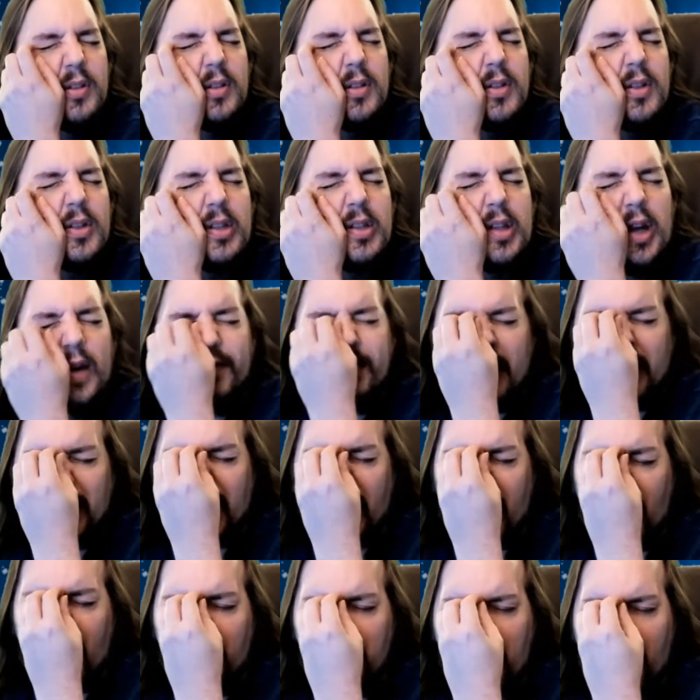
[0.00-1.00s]
stuff that
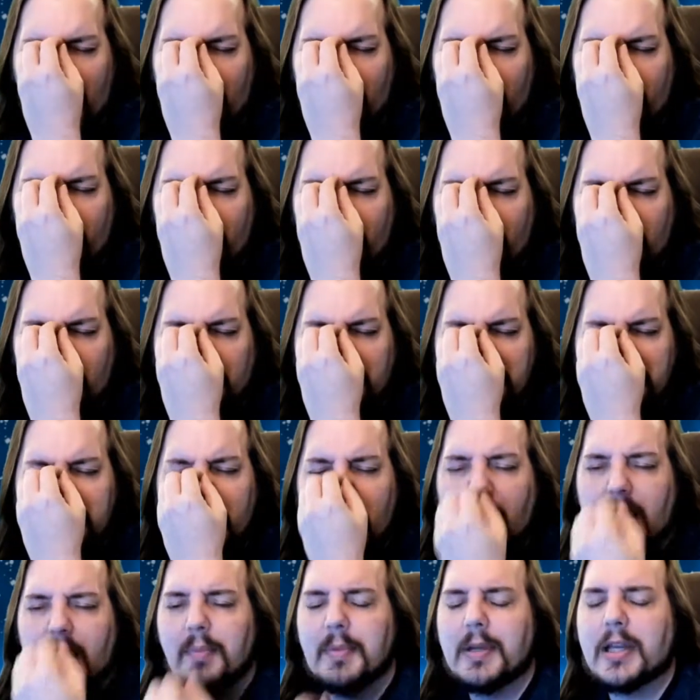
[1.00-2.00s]
came out of
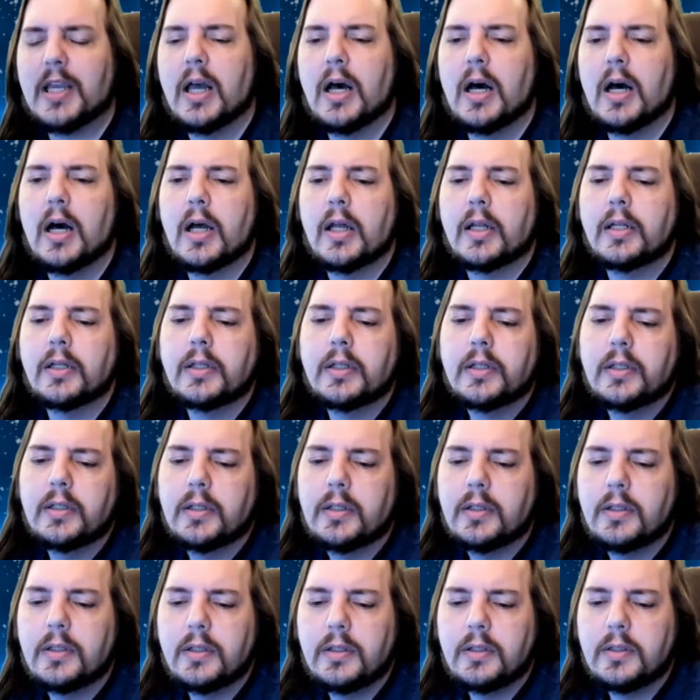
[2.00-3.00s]
Comic-Con
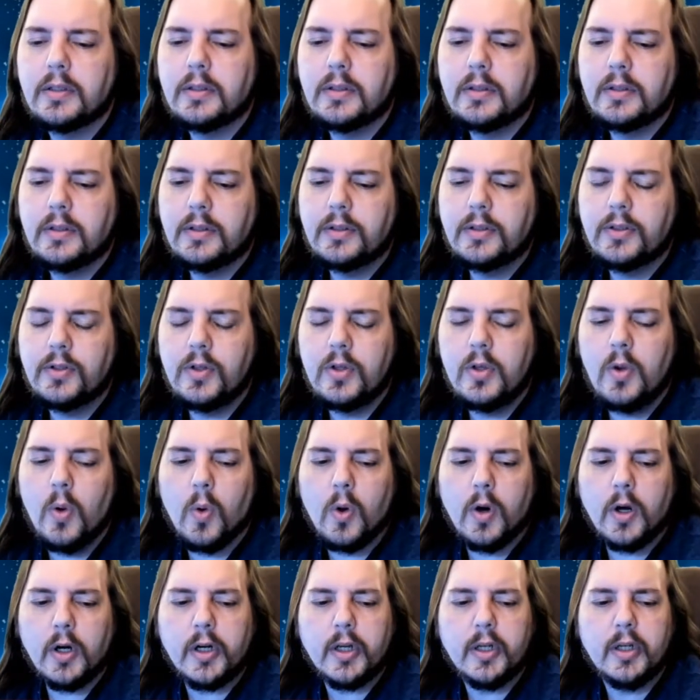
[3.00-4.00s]
New
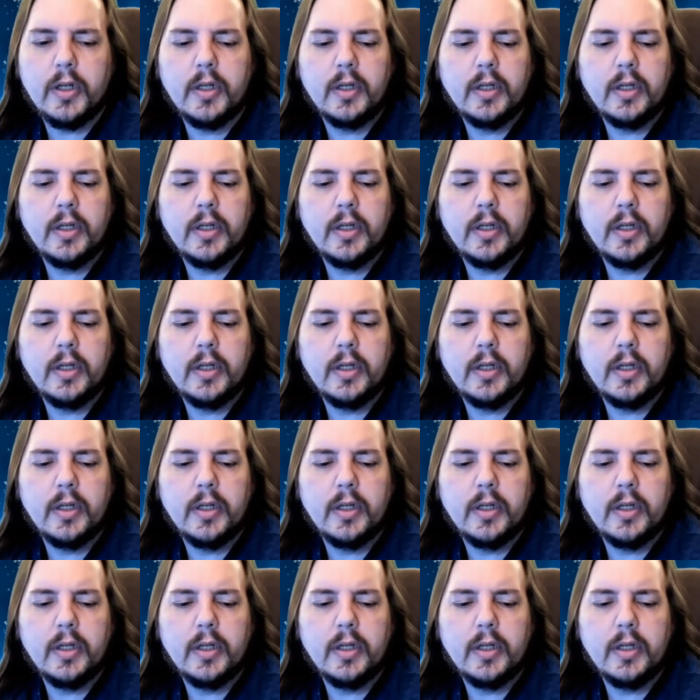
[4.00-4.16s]
York.